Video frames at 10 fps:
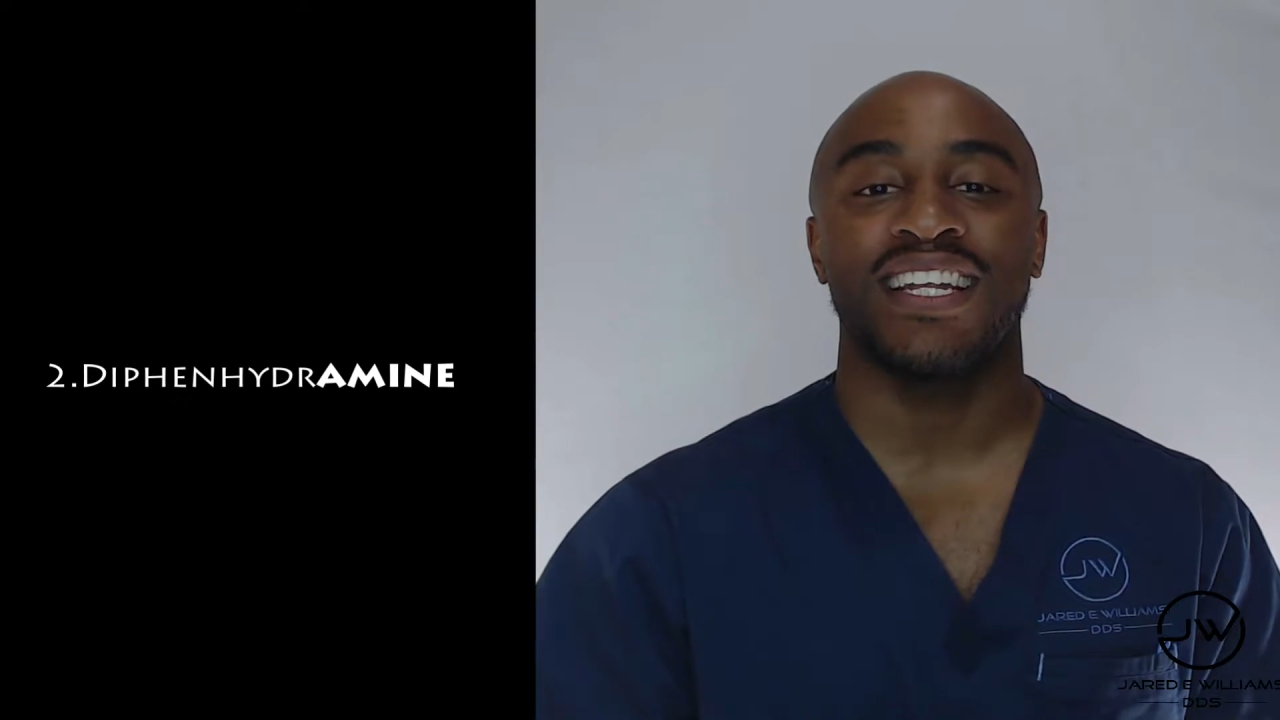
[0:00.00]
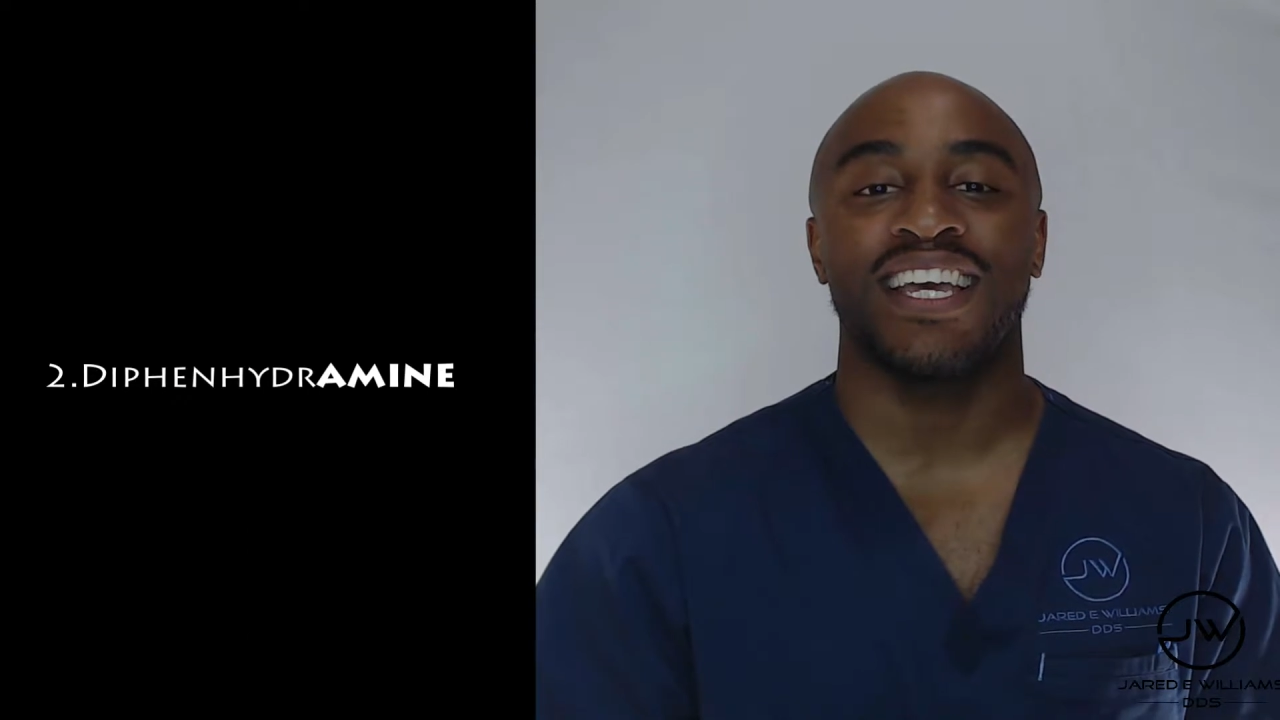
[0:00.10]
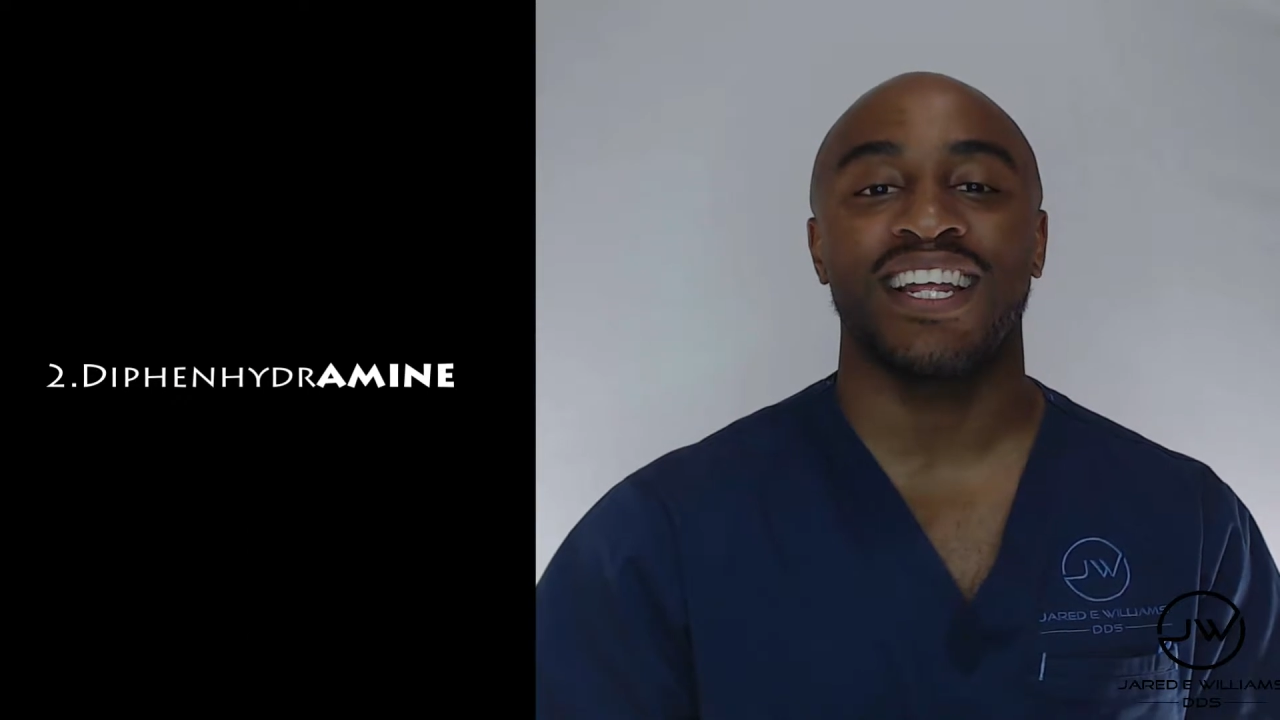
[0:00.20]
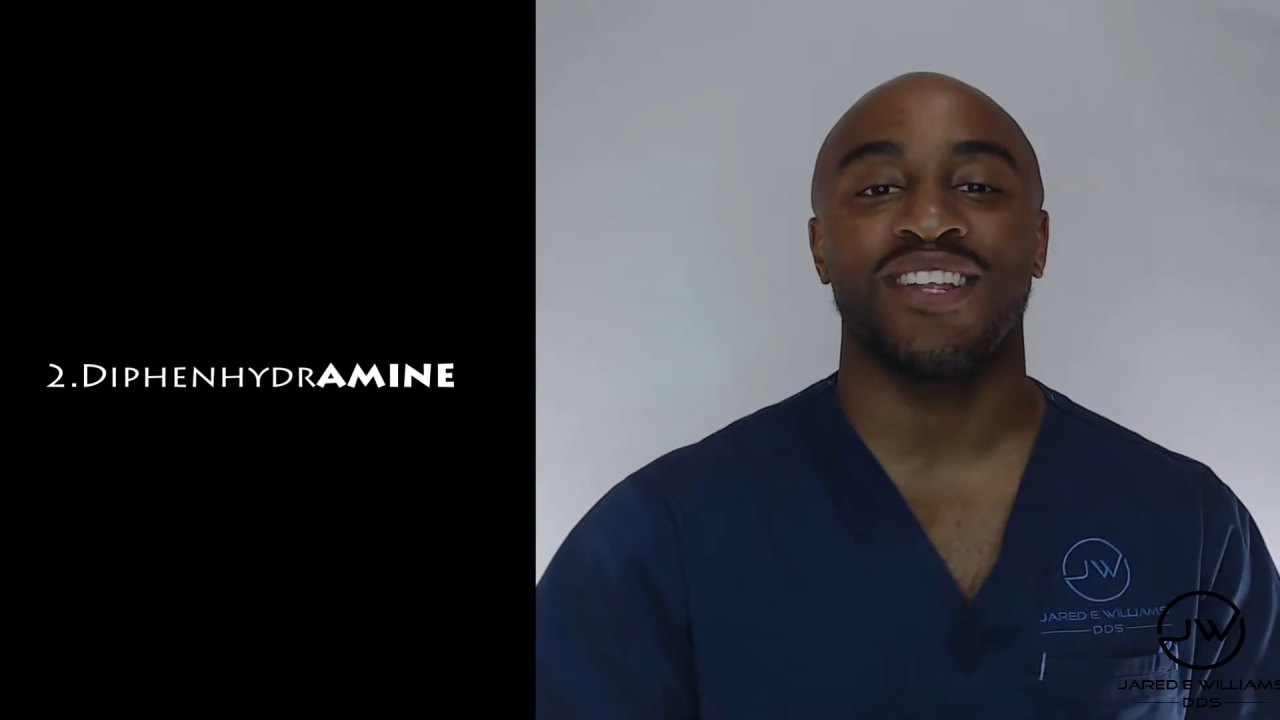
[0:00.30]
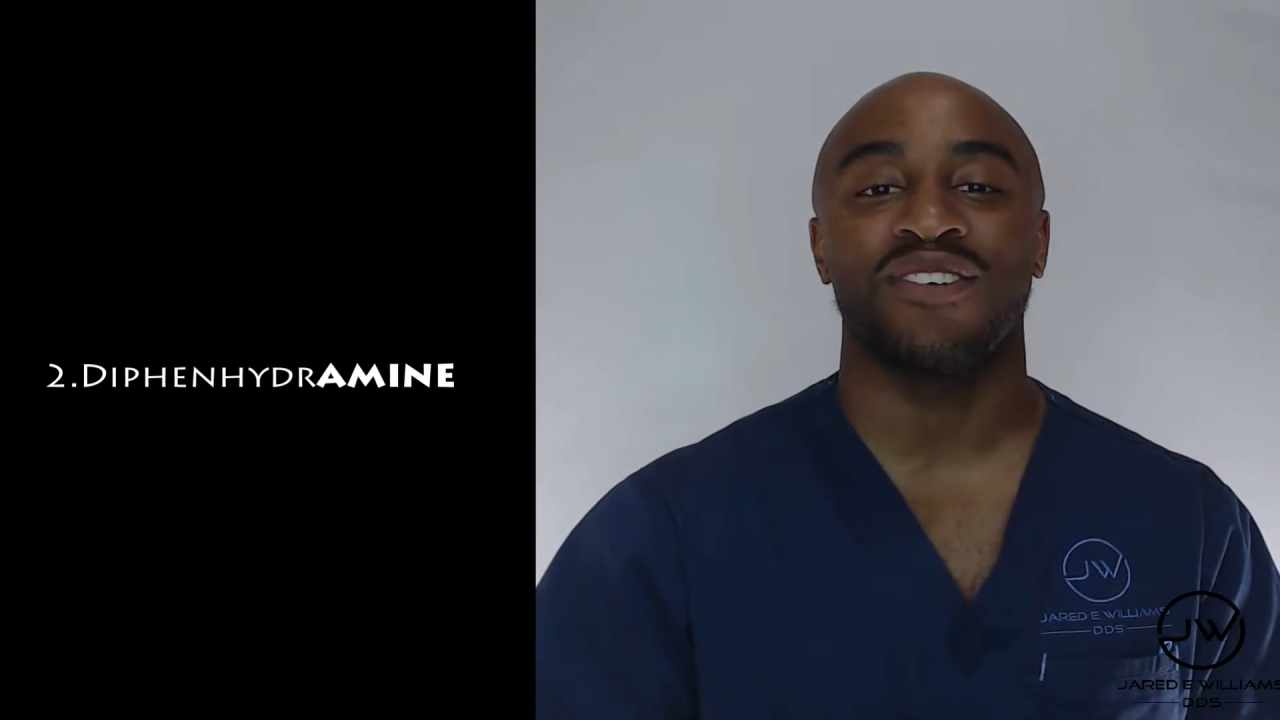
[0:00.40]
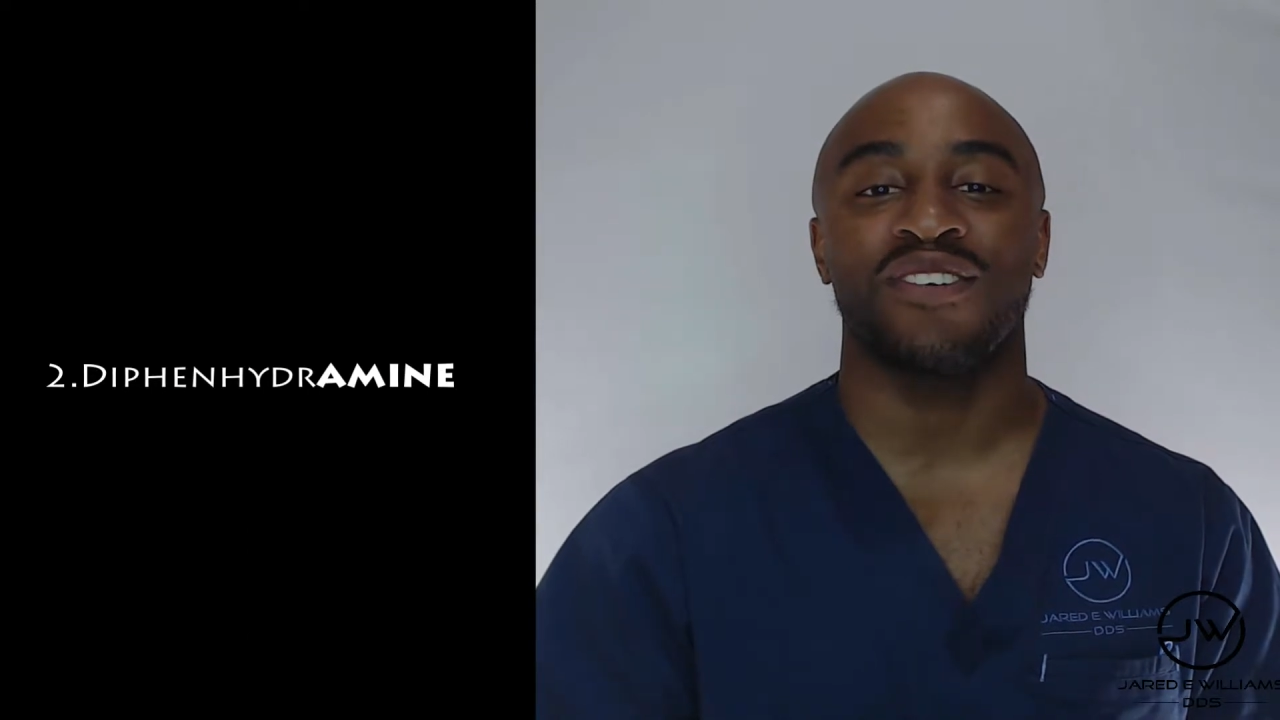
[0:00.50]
to get a little